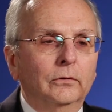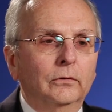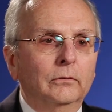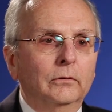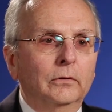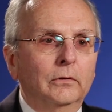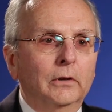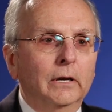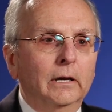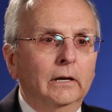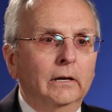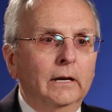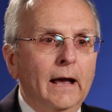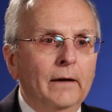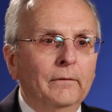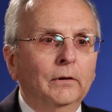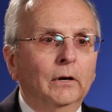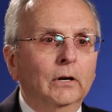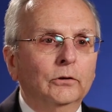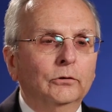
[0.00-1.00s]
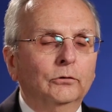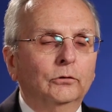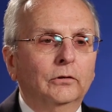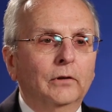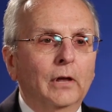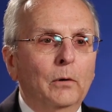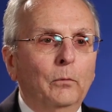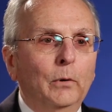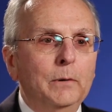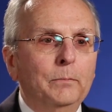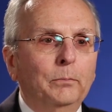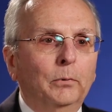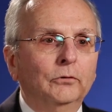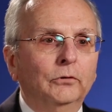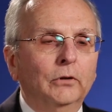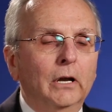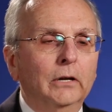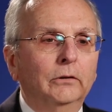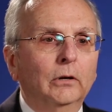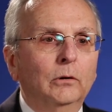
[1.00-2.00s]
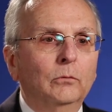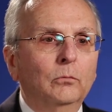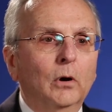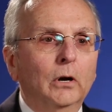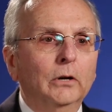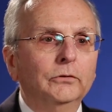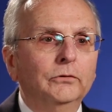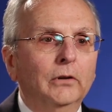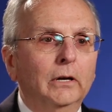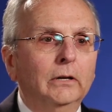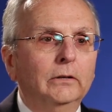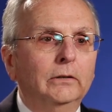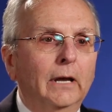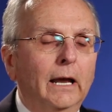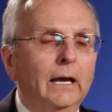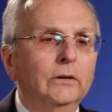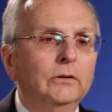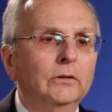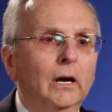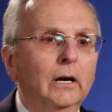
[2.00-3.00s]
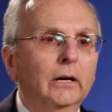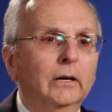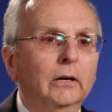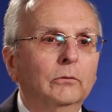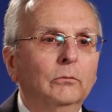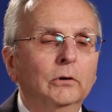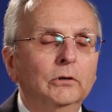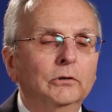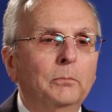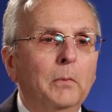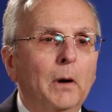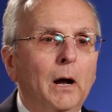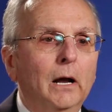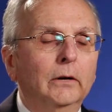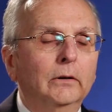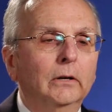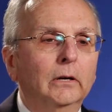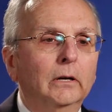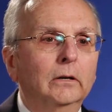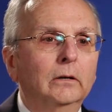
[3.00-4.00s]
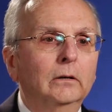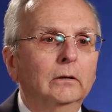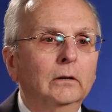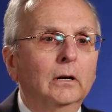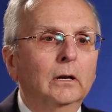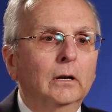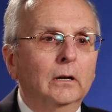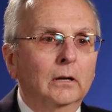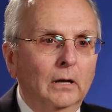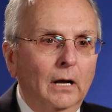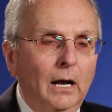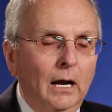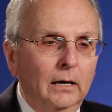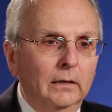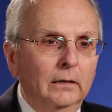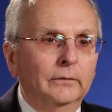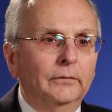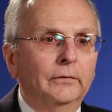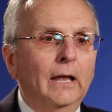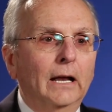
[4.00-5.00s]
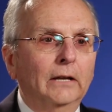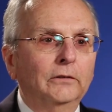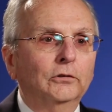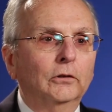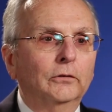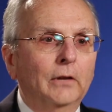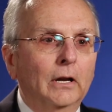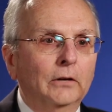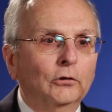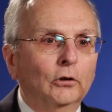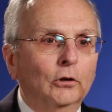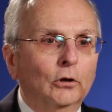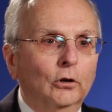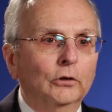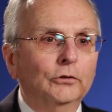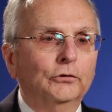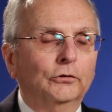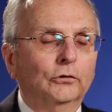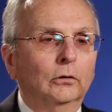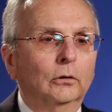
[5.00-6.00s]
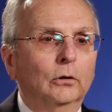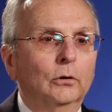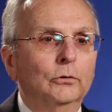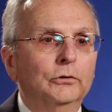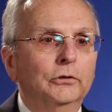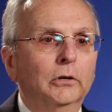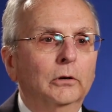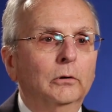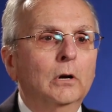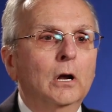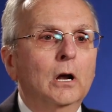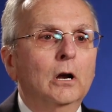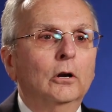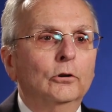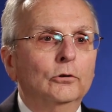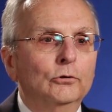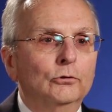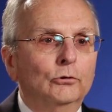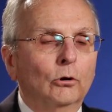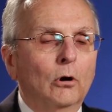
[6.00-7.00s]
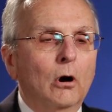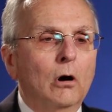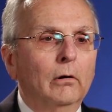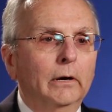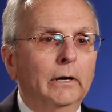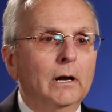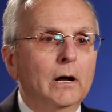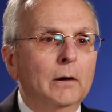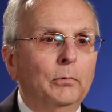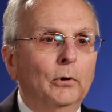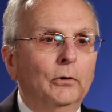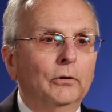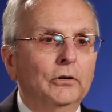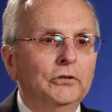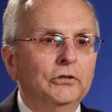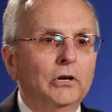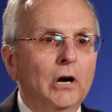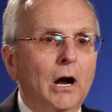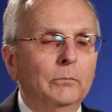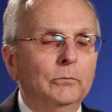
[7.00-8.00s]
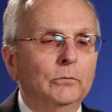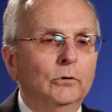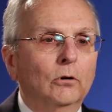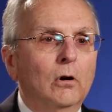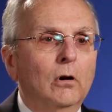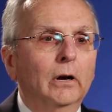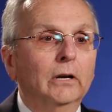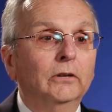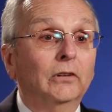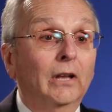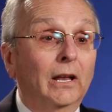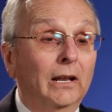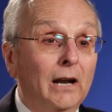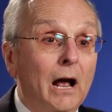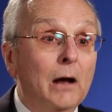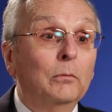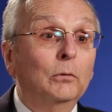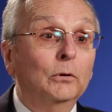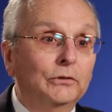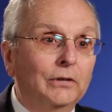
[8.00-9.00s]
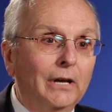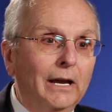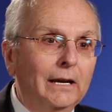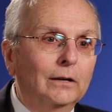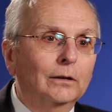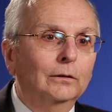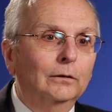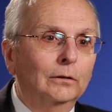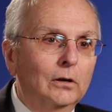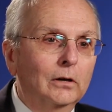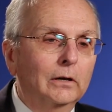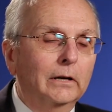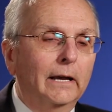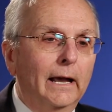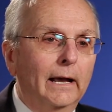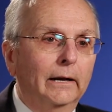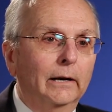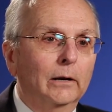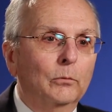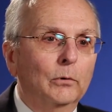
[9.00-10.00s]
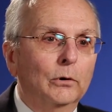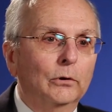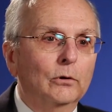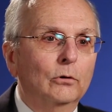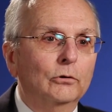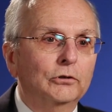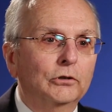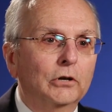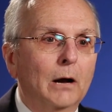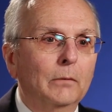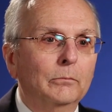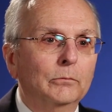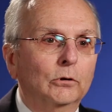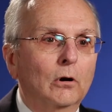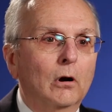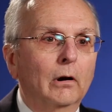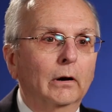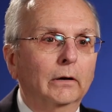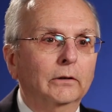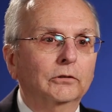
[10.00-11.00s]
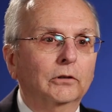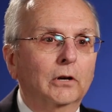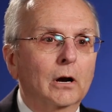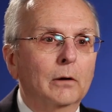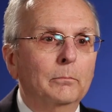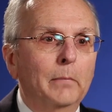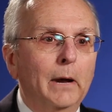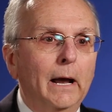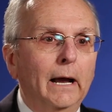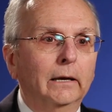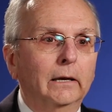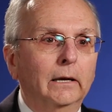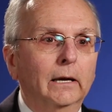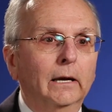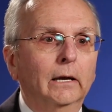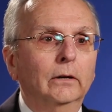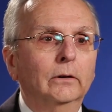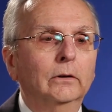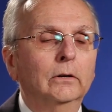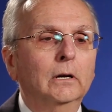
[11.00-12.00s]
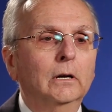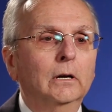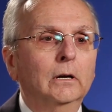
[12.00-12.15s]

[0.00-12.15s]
the evidence that we presented was that Dan Duncan responded, that's a, that's a good solution draw it up on the shop drawings, and I will take a look at it when those shop drawings come back in